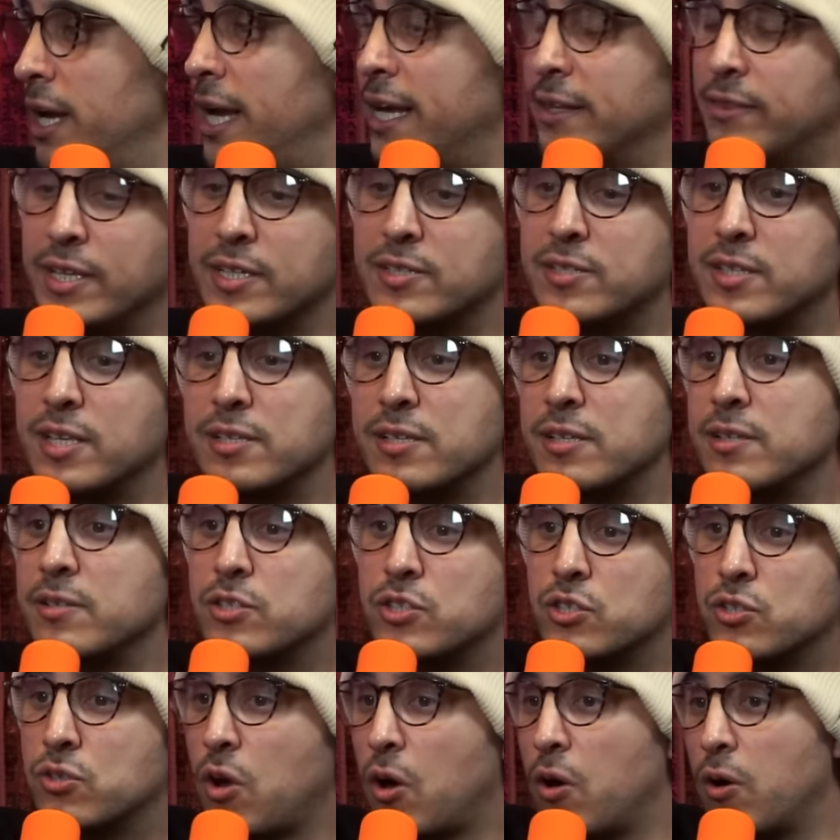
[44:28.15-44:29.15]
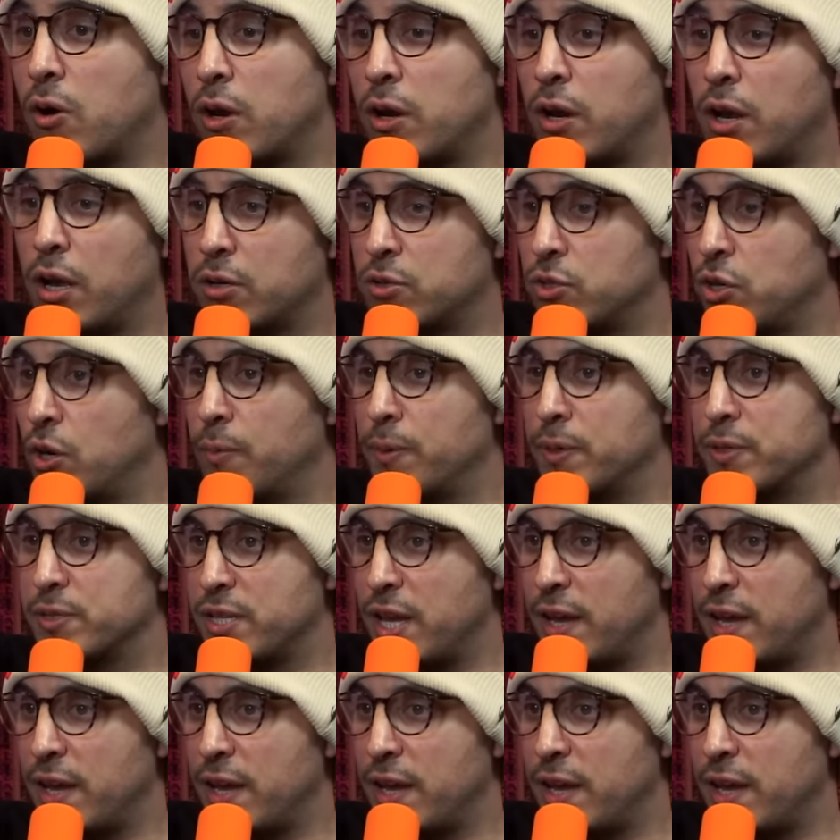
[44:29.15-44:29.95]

It, this doesn't start on October